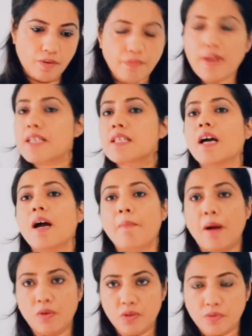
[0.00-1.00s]

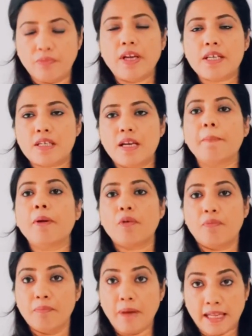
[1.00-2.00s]
fixed number
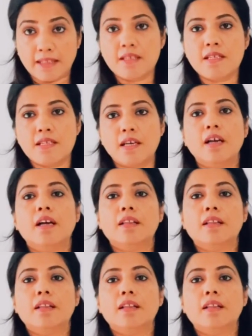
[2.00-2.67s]
of months,